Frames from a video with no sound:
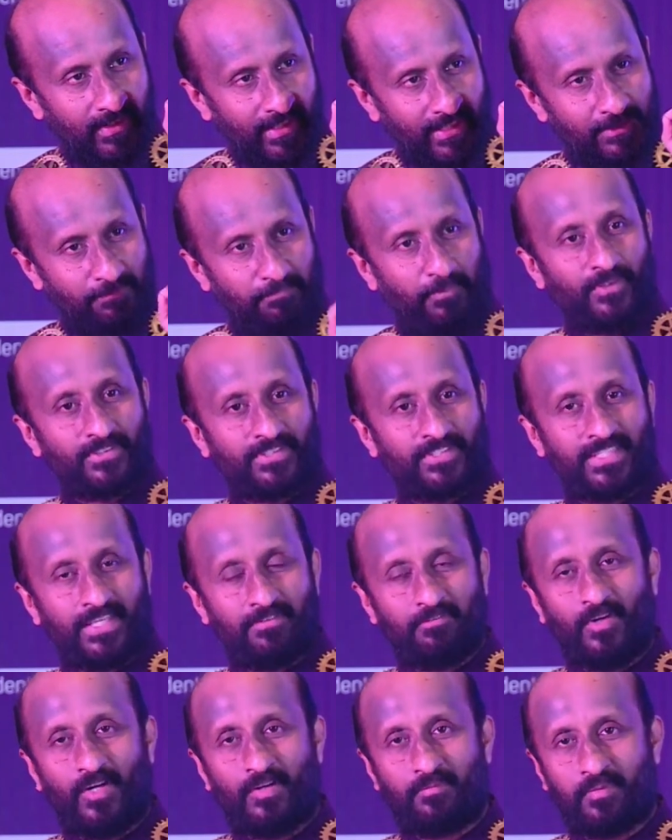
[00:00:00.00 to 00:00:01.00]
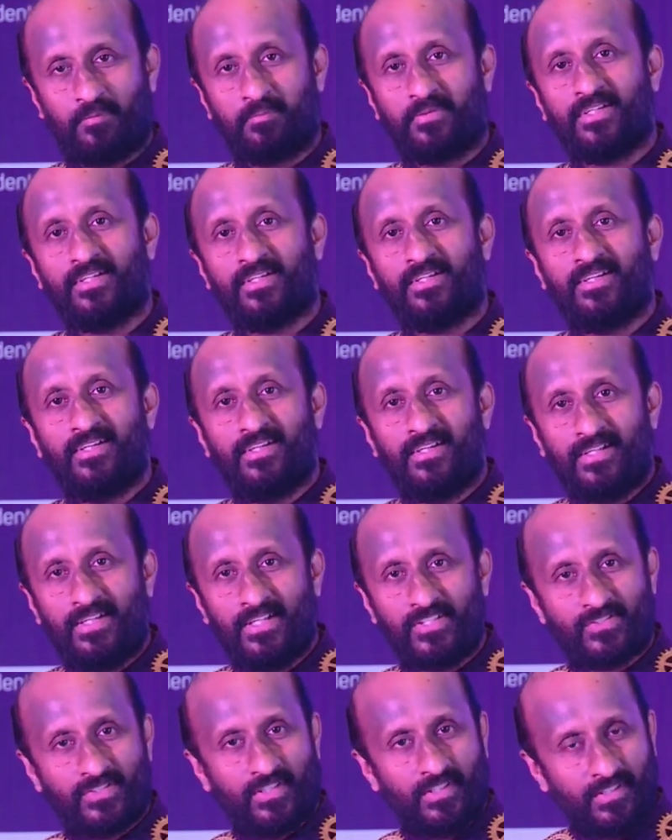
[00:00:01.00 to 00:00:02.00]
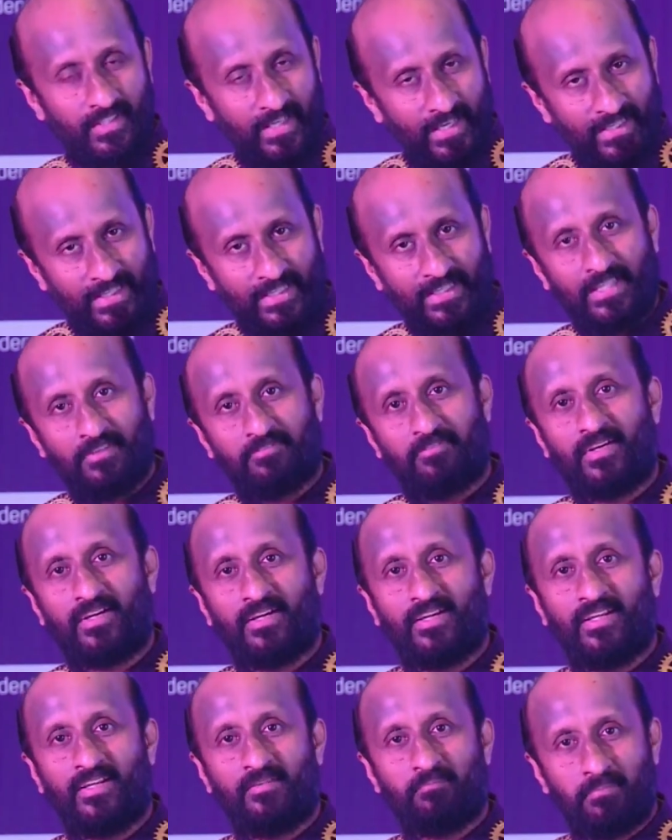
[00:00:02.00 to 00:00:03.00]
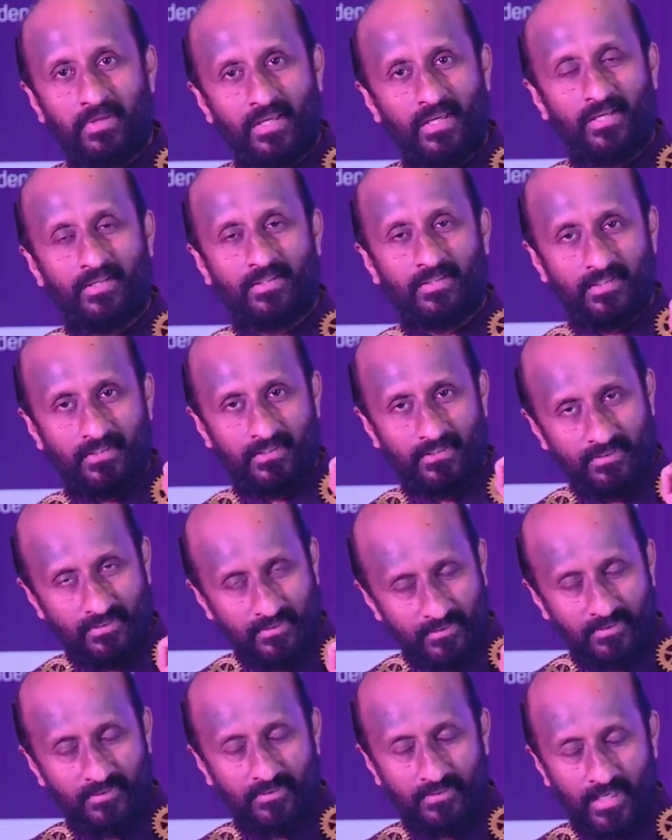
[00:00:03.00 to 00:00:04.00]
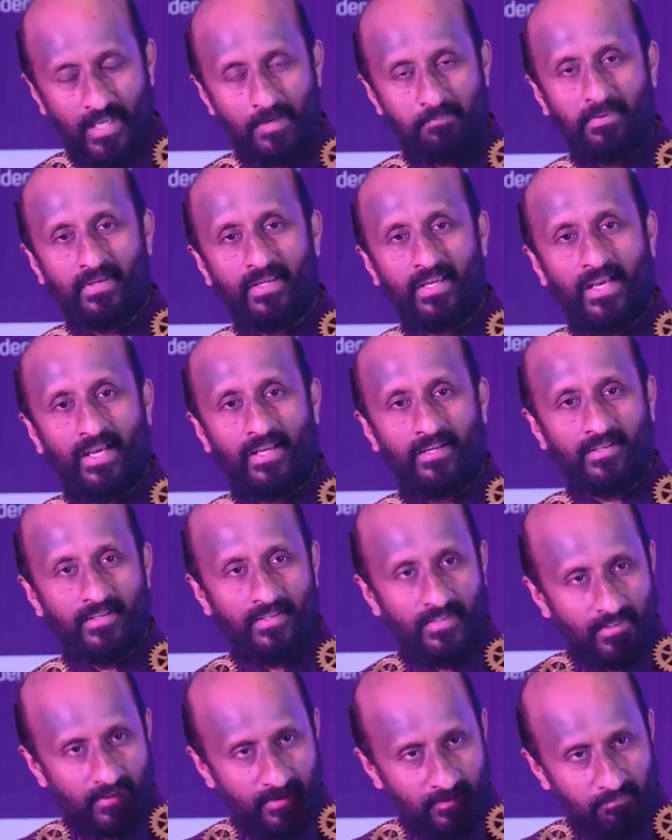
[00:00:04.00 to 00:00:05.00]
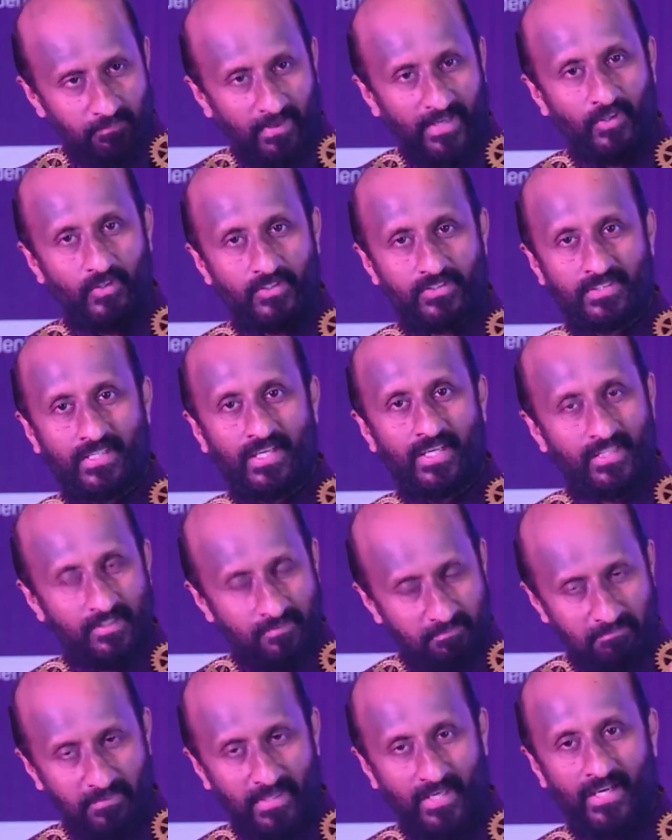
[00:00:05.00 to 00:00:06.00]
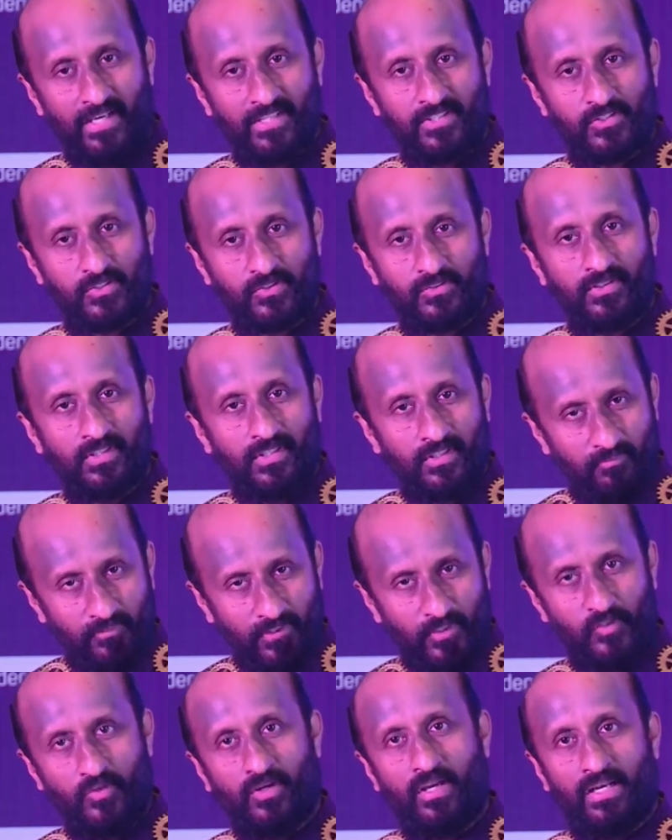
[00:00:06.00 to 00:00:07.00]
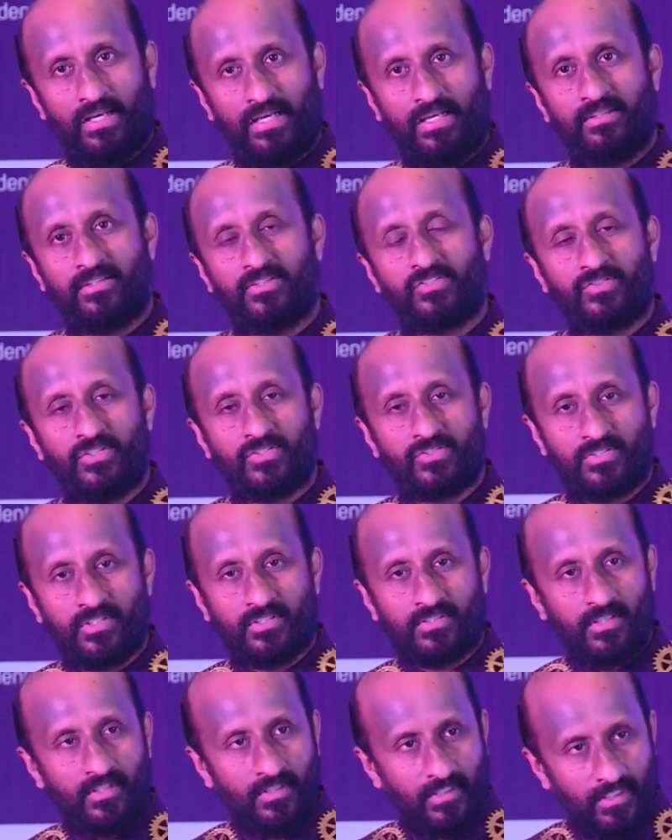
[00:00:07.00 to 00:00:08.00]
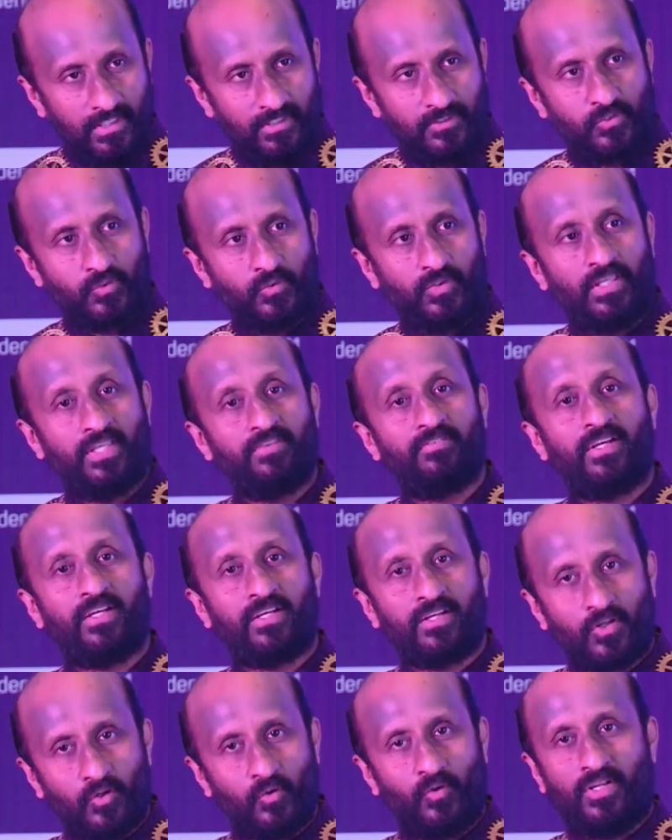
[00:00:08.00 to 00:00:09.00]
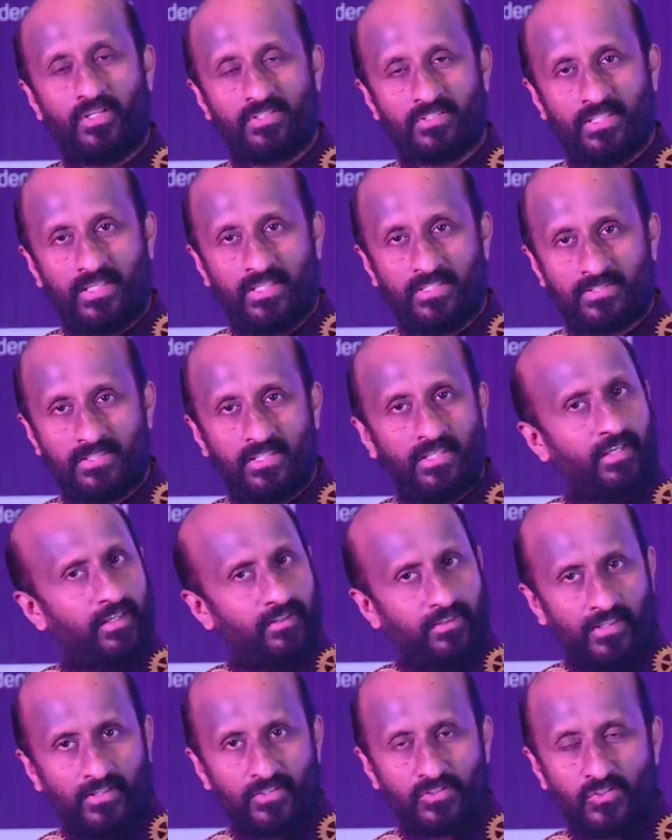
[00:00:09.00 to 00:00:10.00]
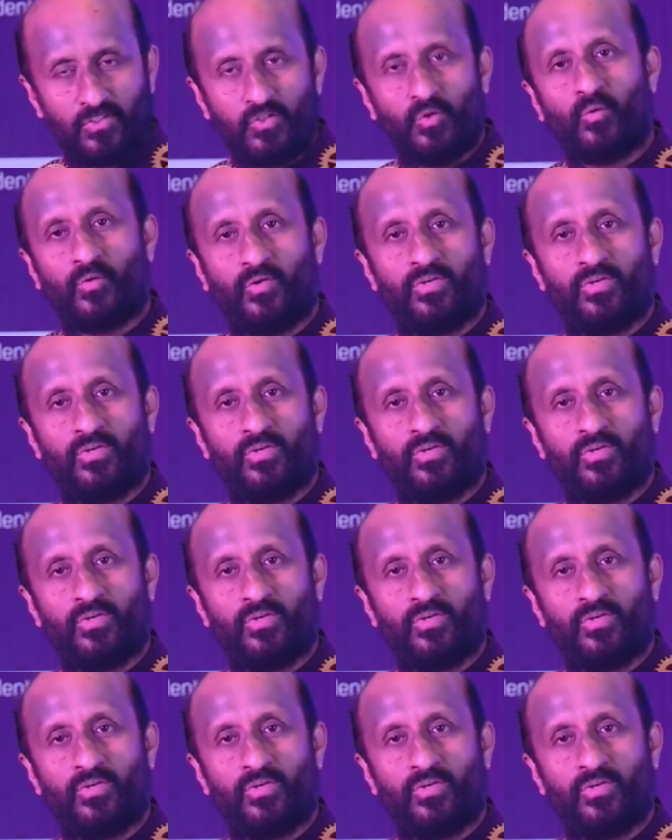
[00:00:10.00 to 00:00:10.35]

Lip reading: responses I've got from the district. I can definitely be a helping hand by your side, behind you, when you are leading this district to even glorious heights. There is no